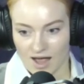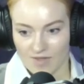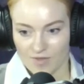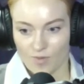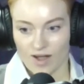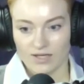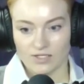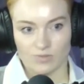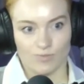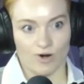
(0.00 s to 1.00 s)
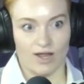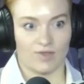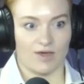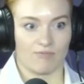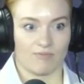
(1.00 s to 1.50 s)
And the way to
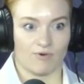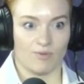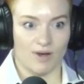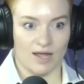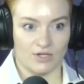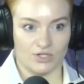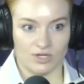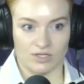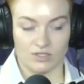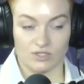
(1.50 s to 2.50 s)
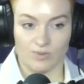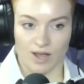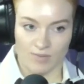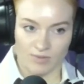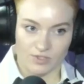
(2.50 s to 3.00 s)
break that rumination, to be
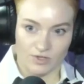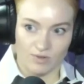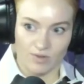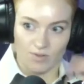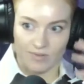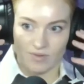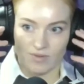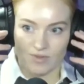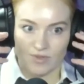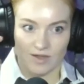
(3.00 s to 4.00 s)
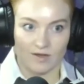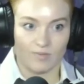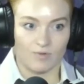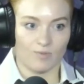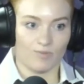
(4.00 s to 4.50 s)
able to think
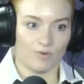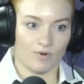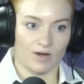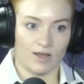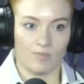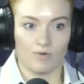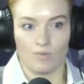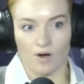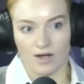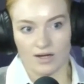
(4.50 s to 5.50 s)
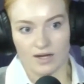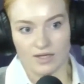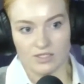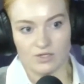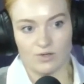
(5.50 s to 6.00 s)
more broadly, more
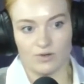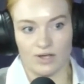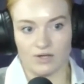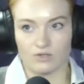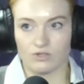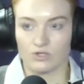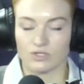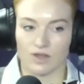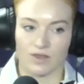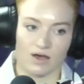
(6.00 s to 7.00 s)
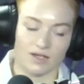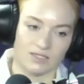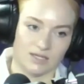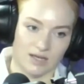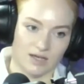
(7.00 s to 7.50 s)
widely, to introduce other
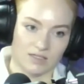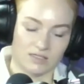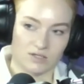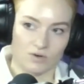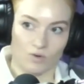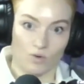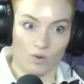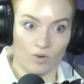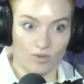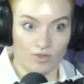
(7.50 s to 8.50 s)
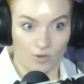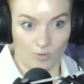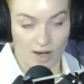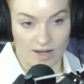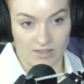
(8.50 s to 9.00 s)
ideas or thought
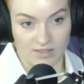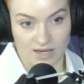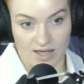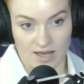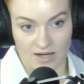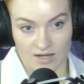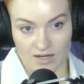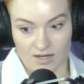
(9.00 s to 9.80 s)
patterns in,